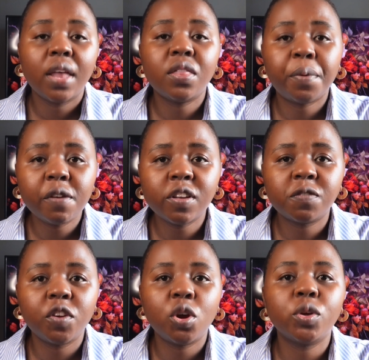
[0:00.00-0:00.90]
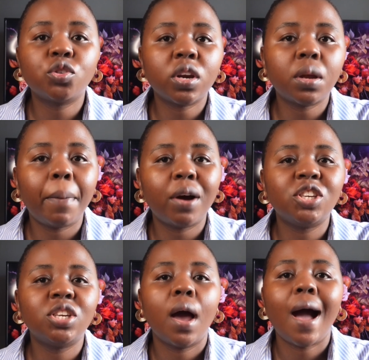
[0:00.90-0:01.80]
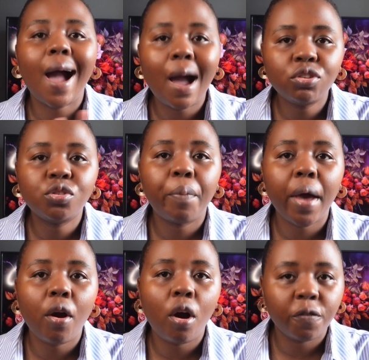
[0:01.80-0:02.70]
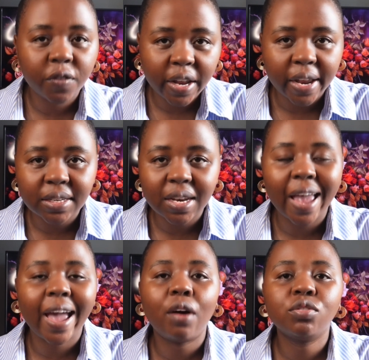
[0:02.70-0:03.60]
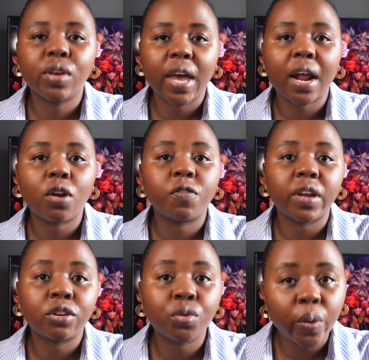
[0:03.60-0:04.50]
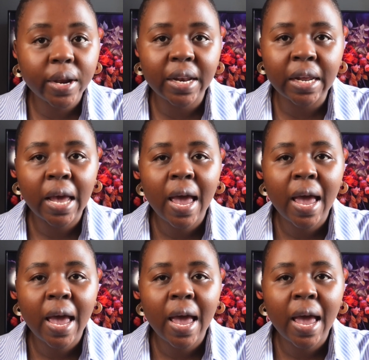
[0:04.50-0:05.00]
In the previous video, we talked about how to pay off debt, like how to get out of debt quickly,